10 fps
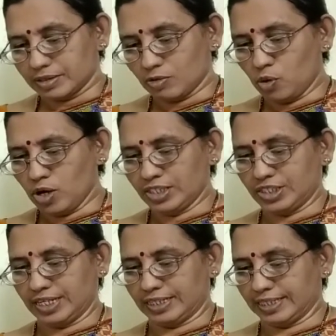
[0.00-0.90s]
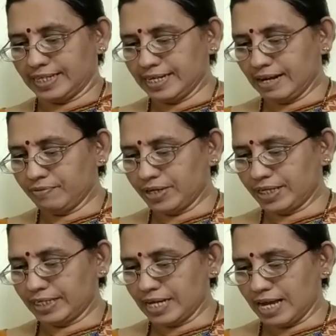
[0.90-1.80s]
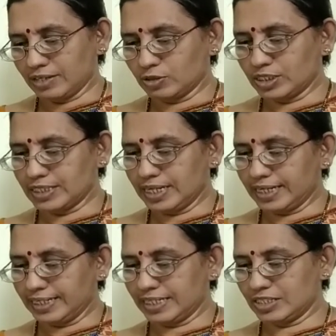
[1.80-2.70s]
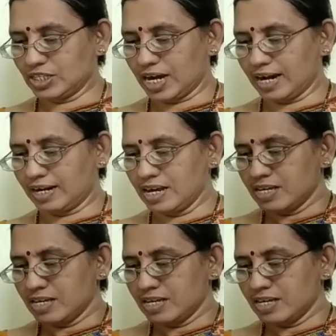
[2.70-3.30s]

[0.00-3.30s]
Old Jane. In every tree I could see a little child.